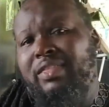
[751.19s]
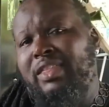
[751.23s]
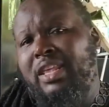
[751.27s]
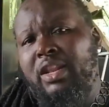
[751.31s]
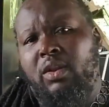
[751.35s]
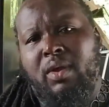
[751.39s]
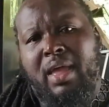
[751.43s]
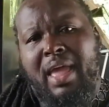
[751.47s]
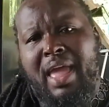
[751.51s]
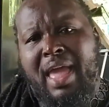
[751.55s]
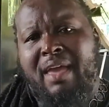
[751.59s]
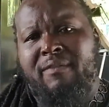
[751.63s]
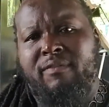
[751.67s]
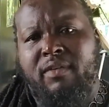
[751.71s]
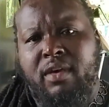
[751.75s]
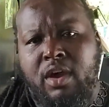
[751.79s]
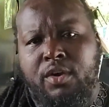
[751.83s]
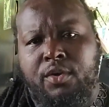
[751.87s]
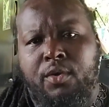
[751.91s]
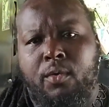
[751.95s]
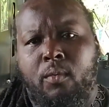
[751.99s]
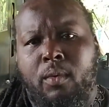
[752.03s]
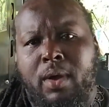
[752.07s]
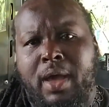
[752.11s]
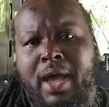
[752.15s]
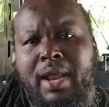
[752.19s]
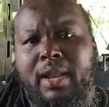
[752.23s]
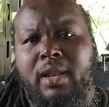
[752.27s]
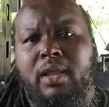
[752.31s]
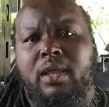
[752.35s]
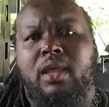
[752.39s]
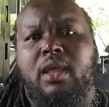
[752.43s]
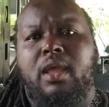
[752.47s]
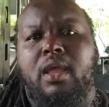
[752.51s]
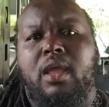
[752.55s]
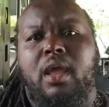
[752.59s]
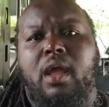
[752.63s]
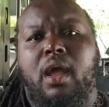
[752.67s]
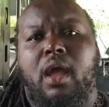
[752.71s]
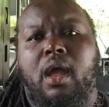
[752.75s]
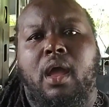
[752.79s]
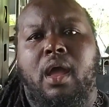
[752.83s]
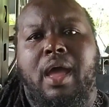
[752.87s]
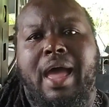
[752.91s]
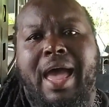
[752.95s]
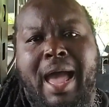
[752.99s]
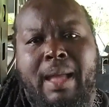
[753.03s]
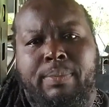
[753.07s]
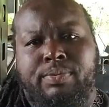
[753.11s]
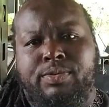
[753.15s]
They don't have 100 watt
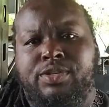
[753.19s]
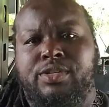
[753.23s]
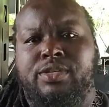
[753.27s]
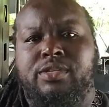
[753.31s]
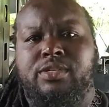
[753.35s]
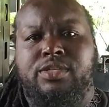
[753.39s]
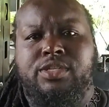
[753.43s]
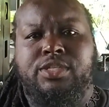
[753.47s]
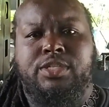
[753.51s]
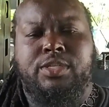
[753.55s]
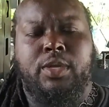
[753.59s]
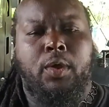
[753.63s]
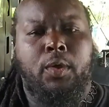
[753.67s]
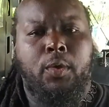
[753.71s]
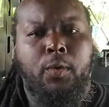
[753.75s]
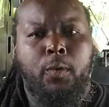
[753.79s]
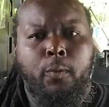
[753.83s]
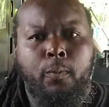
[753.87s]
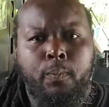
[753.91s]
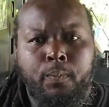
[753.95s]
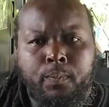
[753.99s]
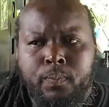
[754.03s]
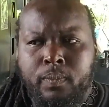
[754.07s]
options. So